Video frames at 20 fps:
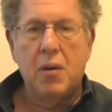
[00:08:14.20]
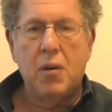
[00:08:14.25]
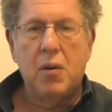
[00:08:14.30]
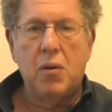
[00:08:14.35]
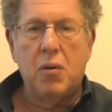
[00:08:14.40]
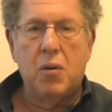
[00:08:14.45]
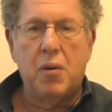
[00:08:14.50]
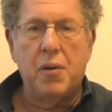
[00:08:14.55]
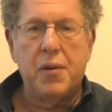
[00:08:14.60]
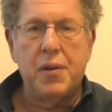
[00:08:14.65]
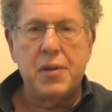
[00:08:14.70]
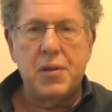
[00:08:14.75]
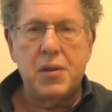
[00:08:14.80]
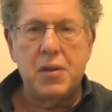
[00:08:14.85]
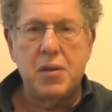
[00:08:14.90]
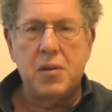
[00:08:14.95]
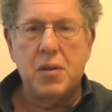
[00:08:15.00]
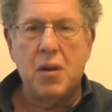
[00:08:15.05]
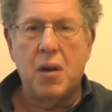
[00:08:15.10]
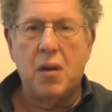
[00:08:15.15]
All this
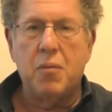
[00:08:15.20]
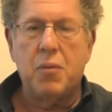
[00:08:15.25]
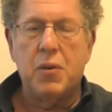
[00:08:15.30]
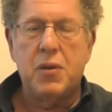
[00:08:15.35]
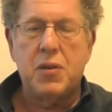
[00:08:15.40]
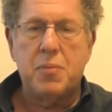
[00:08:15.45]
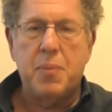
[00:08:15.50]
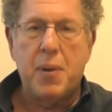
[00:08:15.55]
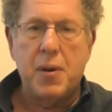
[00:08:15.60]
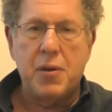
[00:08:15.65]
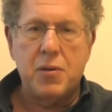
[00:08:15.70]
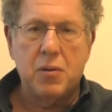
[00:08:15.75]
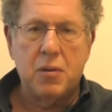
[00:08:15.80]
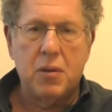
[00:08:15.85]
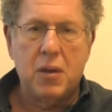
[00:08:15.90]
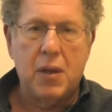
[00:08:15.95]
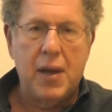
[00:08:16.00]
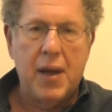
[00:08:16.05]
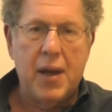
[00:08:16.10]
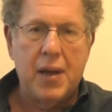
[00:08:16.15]
is done with special
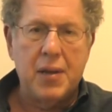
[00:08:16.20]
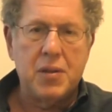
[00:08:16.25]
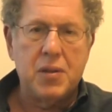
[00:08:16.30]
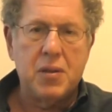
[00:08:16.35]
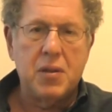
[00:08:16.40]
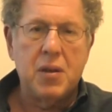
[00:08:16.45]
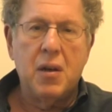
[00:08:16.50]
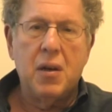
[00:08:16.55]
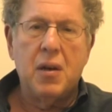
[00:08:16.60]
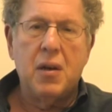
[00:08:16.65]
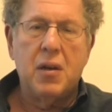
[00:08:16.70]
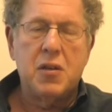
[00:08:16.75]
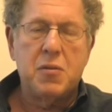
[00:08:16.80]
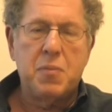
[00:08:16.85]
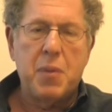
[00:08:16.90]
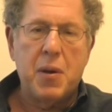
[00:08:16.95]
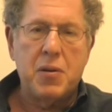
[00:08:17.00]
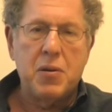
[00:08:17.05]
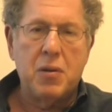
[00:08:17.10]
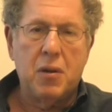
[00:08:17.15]
glass,
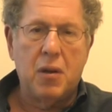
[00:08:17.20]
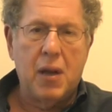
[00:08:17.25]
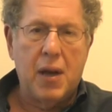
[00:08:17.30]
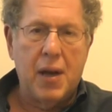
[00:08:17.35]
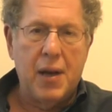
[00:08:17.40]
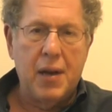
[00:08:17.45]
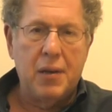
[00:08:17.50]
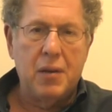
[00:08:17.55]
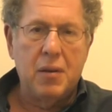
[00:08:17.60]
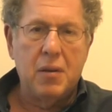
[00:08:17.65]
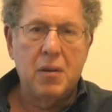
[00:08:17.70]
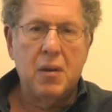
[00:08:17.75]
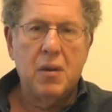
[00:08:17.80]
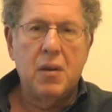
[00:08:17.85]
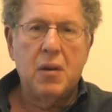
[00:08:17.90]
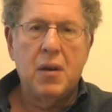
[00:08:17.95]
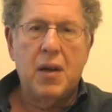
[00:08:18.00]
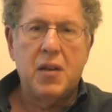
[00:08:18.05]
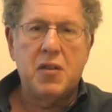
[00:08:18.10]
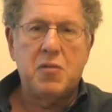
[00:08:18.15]
special light,
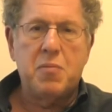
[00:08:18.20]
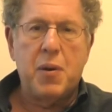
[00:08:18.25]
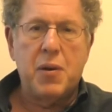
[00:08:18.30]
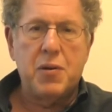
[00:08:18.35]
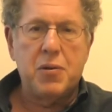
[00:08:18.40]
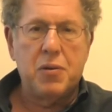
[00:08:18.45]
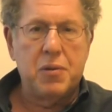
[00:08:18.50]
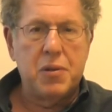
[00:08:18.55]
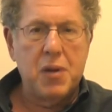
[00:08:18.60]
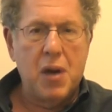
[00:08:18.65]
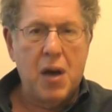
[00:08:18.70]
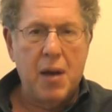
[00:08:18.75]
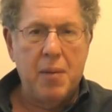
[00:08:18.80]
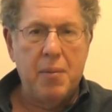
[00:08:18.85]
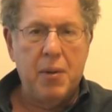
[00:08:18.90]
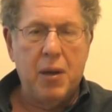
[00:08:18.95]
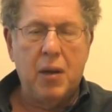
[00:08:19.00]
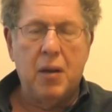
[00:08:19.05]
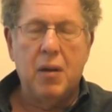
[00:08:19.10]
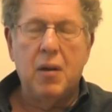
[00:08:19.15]
and special
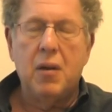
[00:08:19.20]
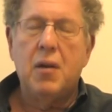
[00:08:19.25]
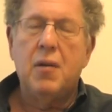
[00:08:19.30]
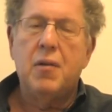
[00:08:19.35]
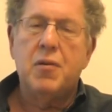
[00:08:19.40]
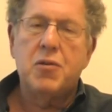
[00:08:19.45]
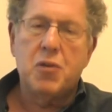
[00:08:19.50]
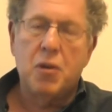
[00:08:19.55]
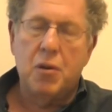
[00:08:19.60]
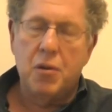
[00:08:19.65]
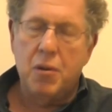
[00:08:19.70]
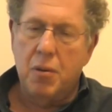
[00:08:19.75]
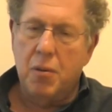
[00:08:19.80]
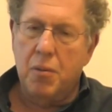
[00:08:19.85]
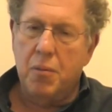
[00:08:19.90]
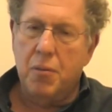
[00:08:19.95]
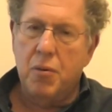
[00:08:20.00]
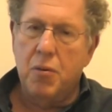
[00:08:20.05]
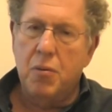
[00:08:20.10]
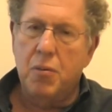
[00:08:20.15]
timing. So
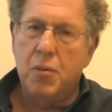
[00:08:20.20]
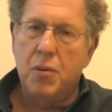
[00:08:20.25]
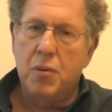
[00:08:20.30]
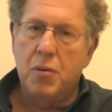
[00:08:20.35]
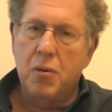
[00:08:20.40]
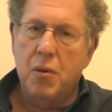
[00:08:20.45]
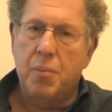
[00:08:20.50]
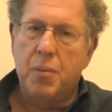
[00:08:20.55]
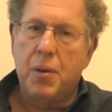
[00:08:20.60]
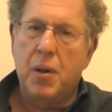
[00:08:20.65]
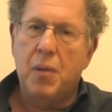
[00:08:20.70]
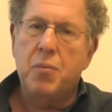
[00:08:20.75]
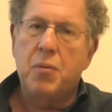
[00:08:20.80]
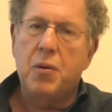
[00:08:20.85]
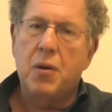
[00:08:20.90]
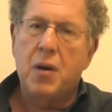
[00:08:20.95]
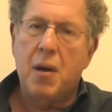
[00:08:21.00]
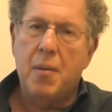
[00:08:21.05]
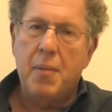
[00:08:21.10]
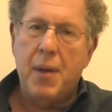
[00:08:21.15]
your blood will
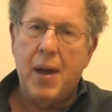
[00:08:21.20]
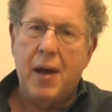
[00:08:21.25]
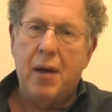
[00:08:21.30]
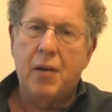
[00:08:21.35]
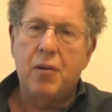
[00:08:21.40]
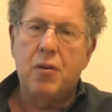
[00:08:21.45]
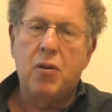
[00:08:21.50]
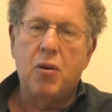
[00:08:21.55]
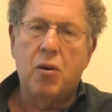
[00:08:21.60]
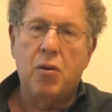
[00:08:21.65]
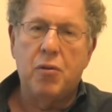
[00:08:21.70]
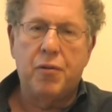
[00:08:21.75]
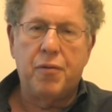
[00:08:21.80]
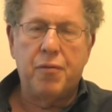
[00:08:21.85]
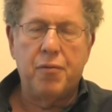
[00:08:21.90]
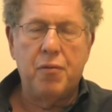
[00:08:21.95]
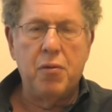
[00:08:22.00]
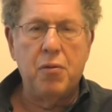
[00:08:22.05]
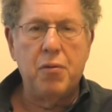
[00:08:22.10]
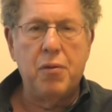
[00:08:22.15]
come out, go
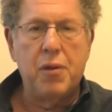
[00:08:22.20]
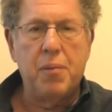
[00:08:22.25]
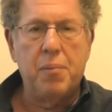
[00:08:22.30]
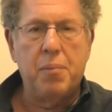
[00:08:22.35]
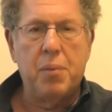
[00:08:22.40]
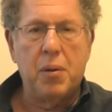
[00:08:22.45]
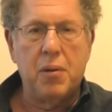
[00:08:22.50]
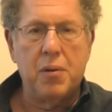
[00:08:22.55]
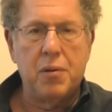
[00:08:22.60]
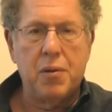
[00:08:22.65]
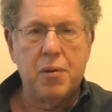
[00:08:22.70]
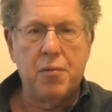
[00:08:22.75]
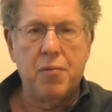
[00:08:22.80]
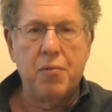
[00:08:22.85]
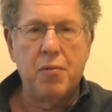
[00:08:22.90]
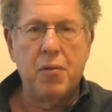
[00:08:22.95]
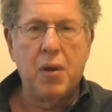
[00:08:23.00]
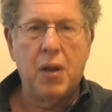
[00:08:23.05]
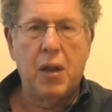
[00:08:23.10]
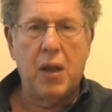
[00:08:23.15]
through
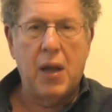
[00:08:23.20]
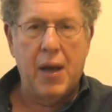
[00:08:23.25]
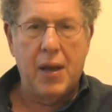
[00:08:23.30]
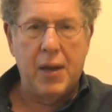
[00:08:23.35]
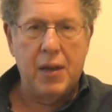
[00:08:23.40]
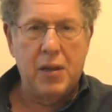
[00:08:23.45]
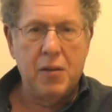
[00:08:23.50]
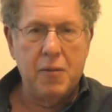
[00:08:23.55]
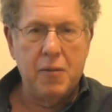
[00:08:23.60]
the light,